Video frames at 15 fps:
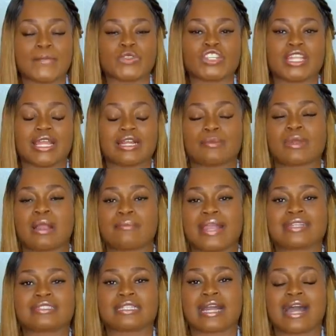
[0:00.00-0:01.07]
she ended up coming
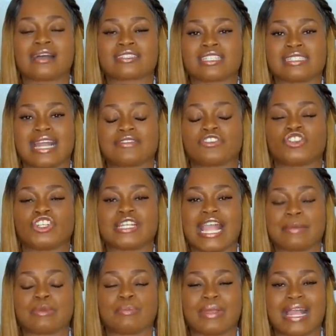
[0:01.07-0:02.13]
back to the house because after she
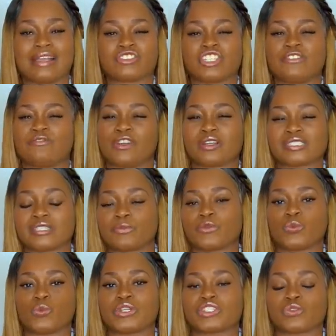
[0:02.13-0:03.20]
gave him a bath, she felt
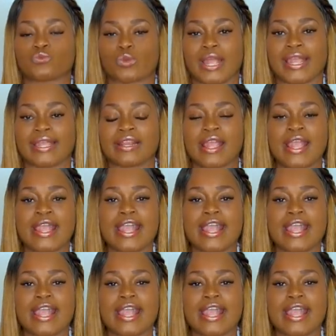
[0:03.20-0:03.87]
something wasn't right.